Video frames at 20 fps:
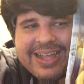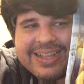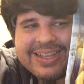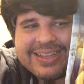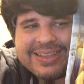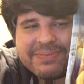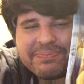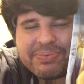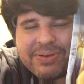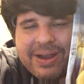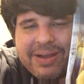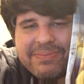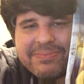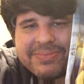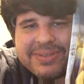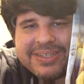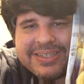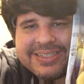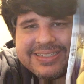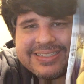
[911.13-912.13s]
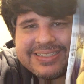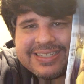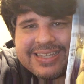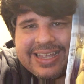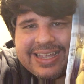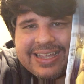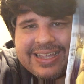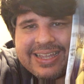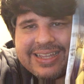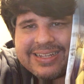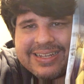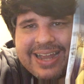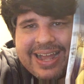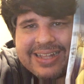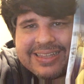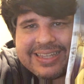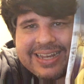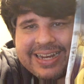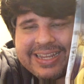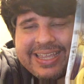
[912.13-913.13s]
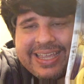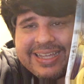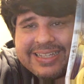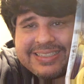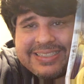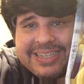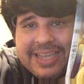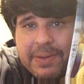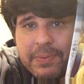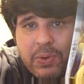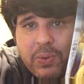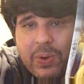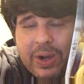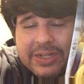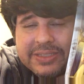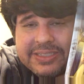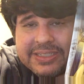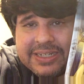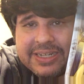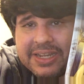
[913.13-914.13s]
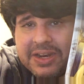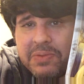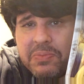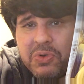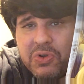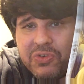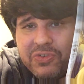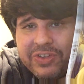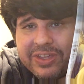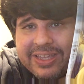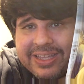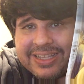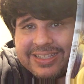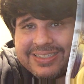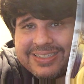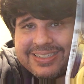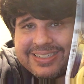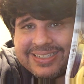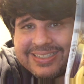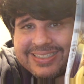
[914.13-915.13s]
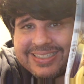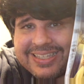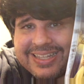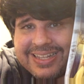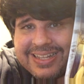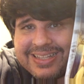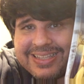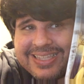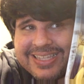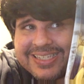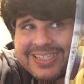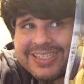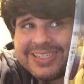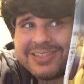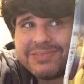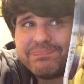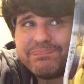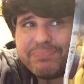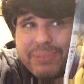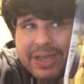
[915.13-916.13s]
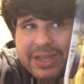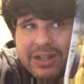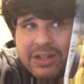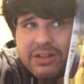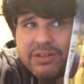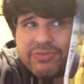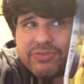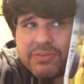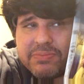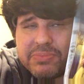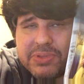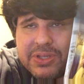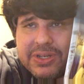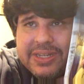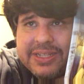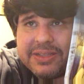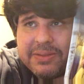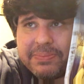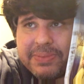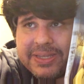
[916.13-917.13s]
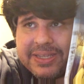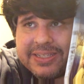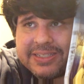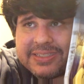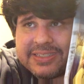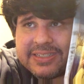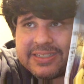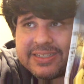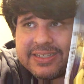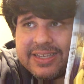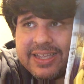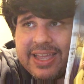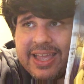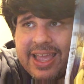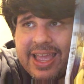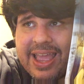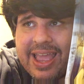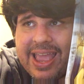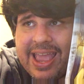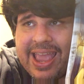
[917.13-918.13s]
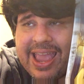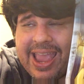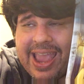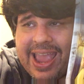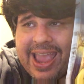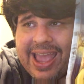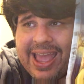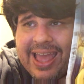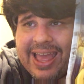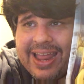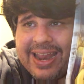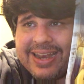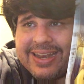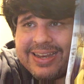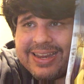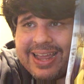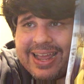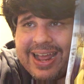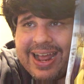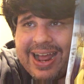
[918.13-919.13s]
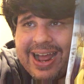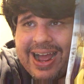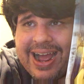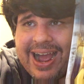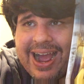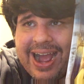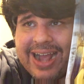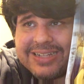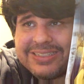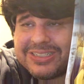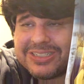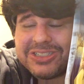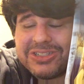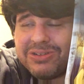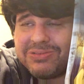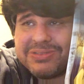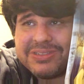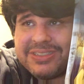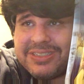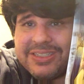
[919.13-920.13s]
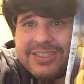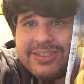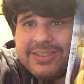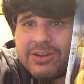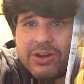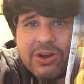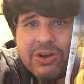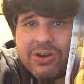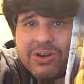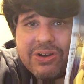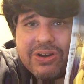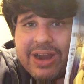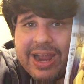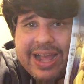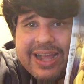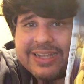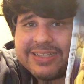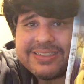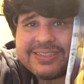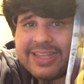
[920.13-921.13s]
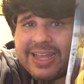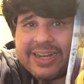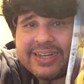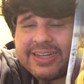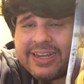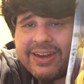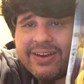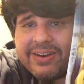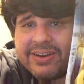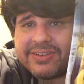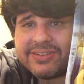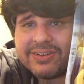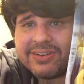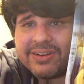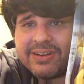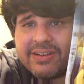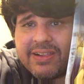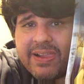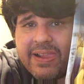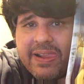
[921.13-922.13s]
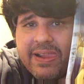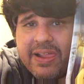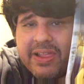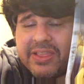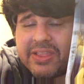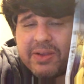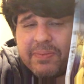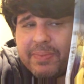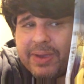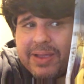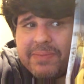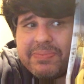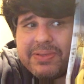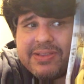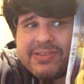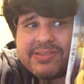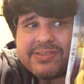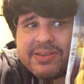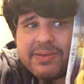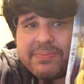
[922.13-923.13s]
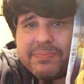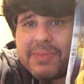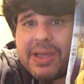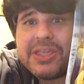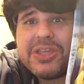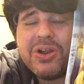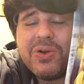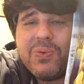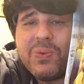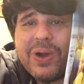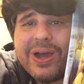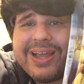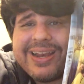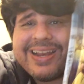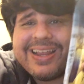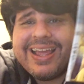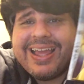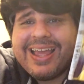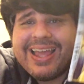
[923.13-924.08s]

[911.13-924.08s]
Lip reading: the problem is not that I can't see Emma Watson in a movie. It's just, this is Belle from Beauty and the Beast, and I just don't see her as that character. There might be some, you know what?